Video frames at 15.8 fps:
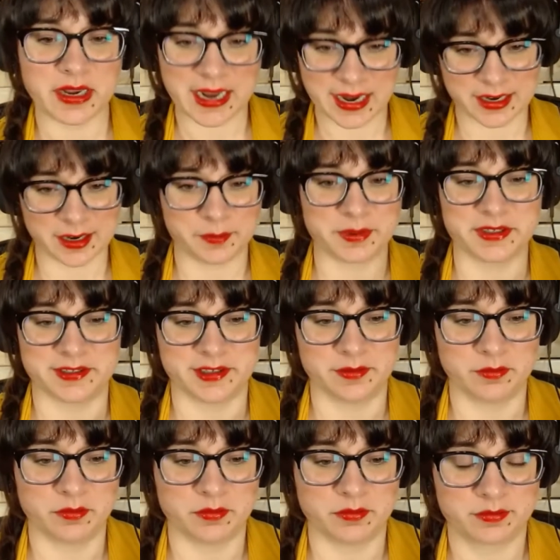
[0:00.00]
you can end up in
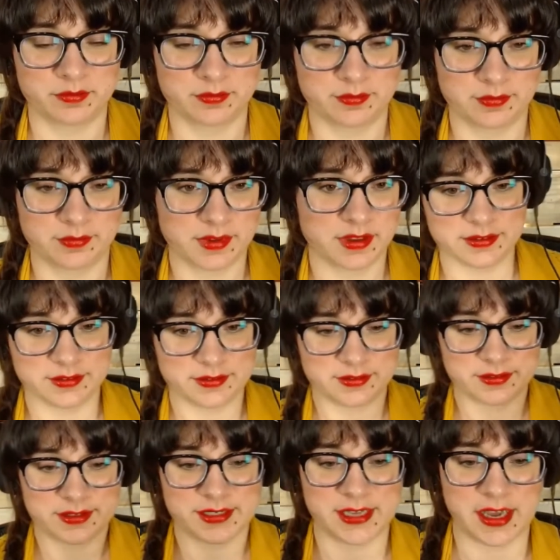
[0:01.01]
some
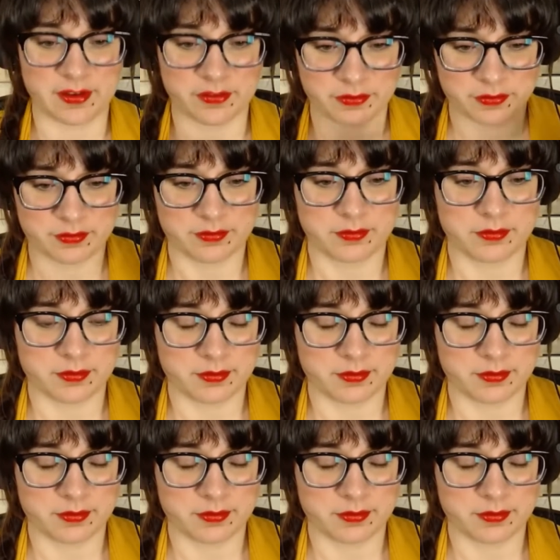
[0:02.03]
unsafe